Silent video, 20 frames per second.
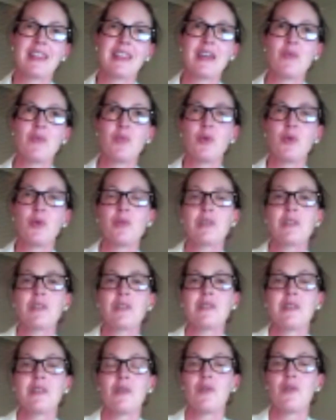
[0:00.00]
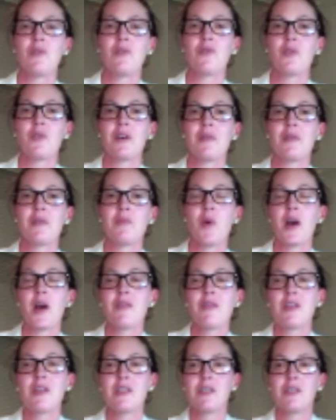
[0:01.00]
the importance of my
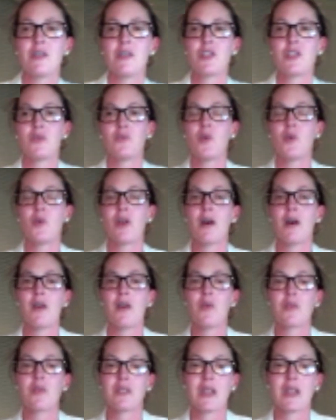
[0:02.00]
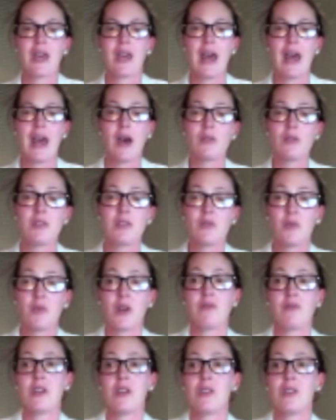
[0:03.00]
research and what I want to get out of
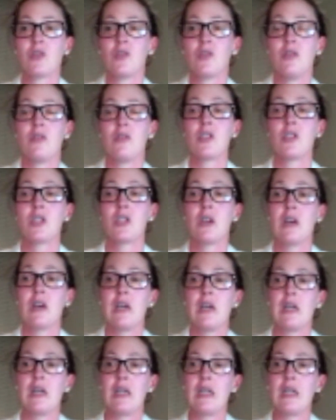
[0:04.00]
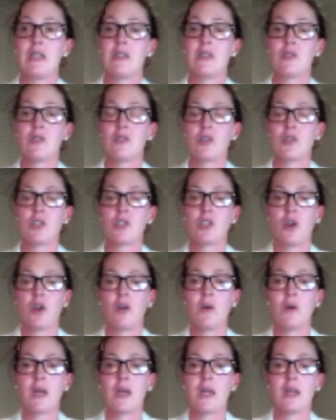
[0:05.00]
my research is
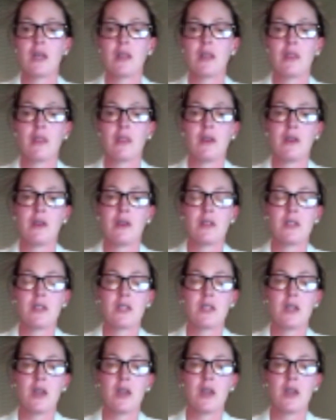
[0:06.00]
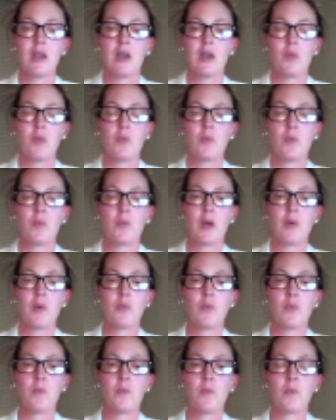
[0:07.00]
showing that
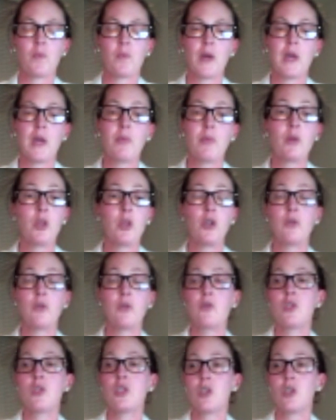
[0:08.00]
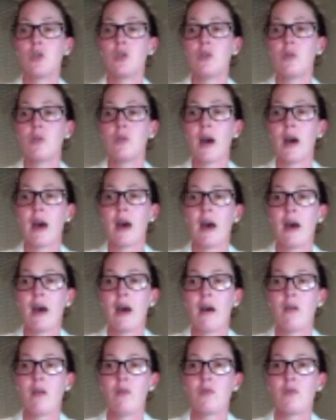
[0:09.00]
people who do
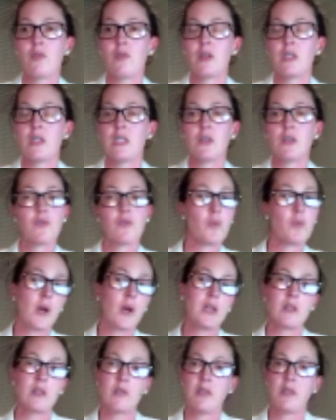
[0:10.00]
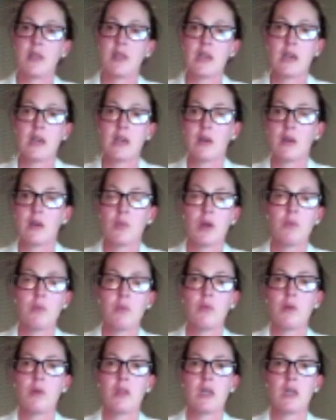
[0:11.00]
have different ways of thinking,
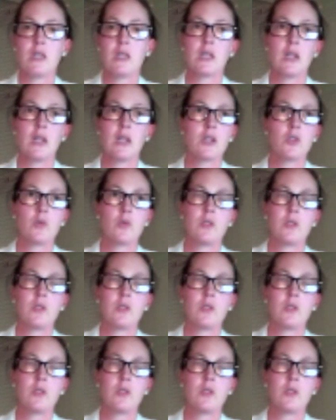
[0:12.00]
people with intellectual